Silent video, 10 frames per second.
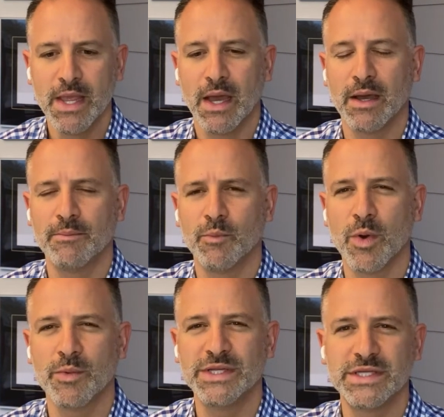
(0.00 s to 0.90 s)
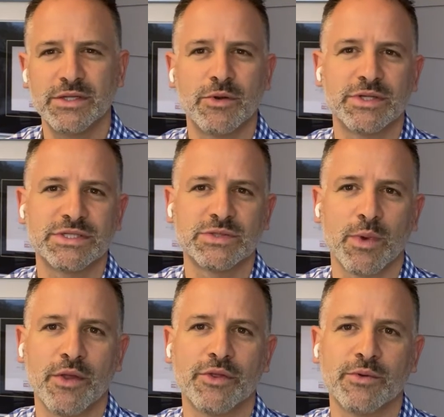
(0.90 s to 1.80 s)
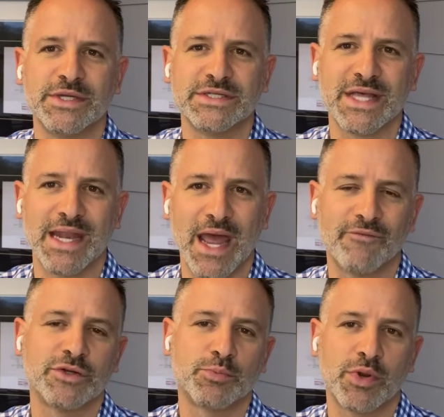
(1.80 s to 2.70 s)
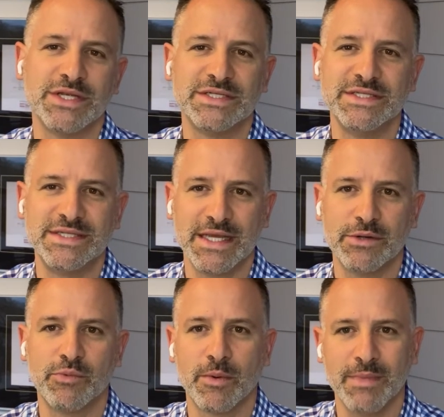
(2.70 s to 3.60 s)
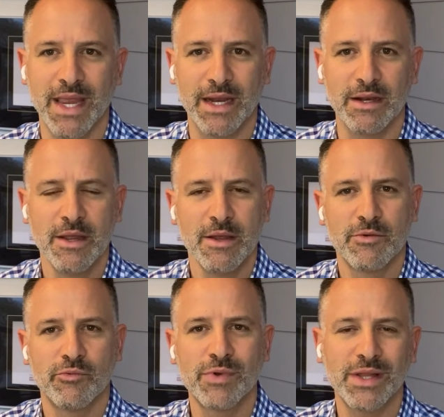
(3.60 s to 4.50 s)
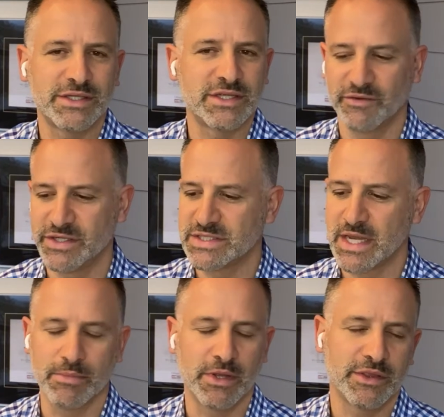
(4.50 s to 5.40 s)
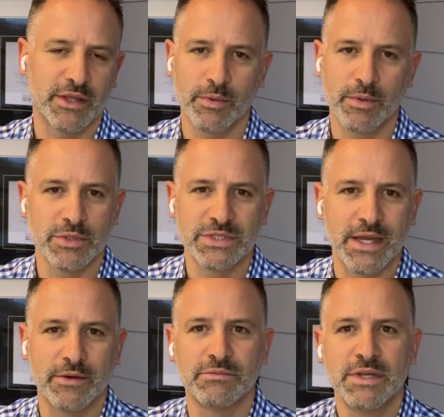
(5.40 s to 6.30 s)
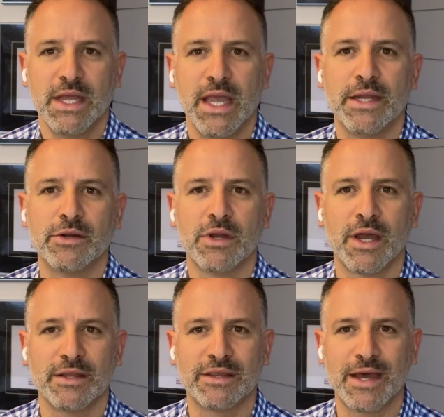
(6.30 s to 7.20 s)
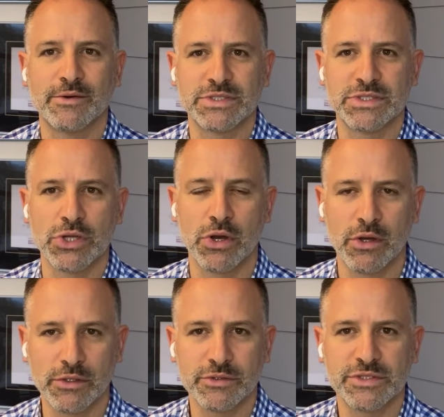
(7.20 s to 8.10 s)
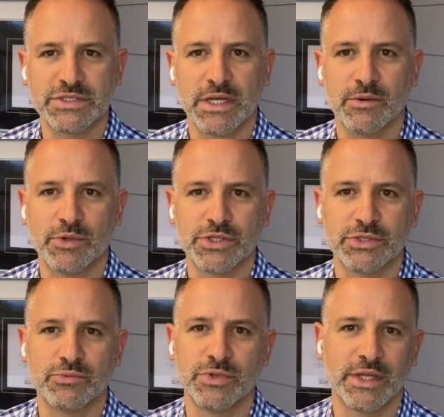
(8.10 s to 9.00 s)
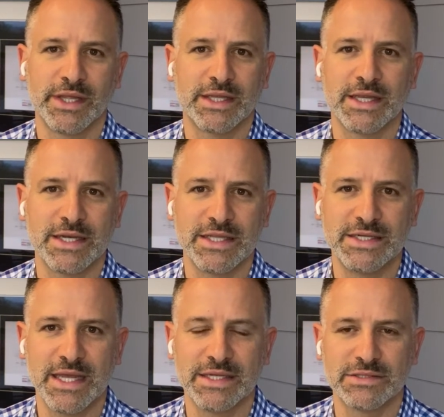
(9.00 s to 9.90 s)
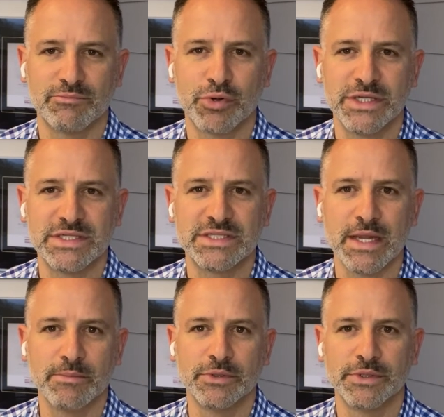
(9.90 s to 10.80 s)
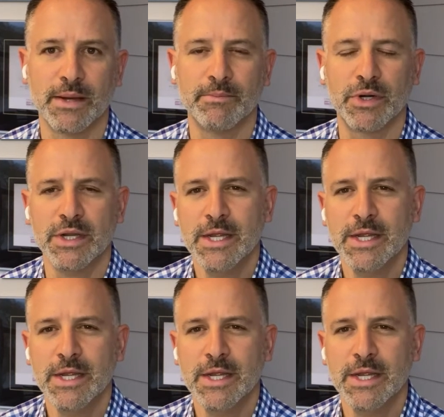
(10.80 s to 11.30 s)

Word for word: Um, what we did notice as well, though, is that average price did remain relatively stable. I think we were down eight or nine thousand uh, dollars, which really at the end of the day is a pretty stable number.